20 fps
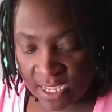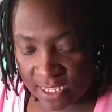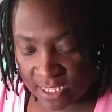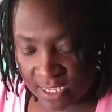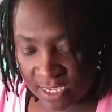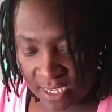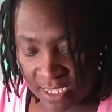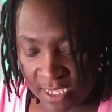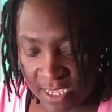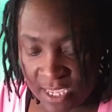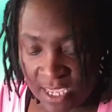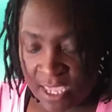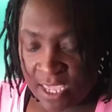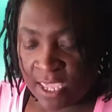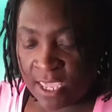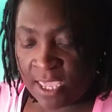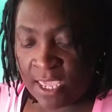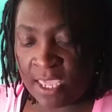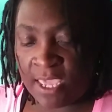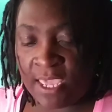think.
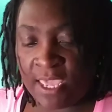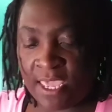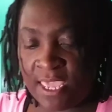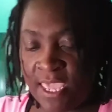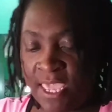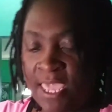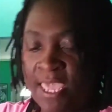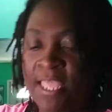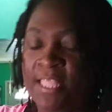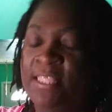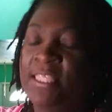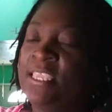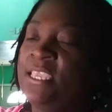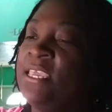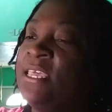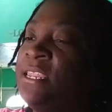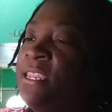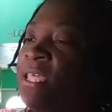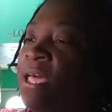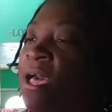And
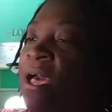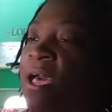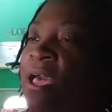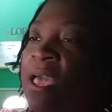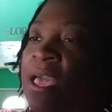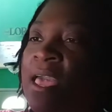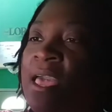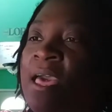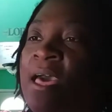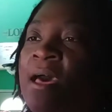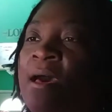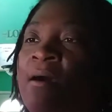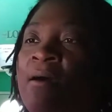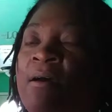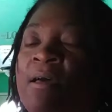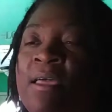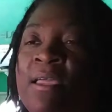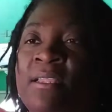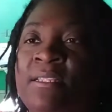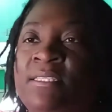then I have
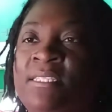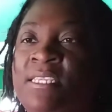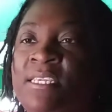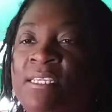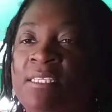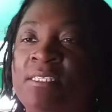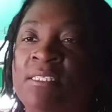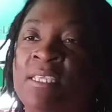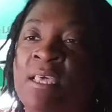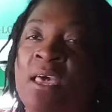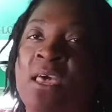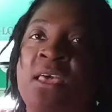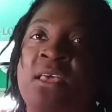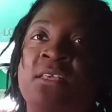this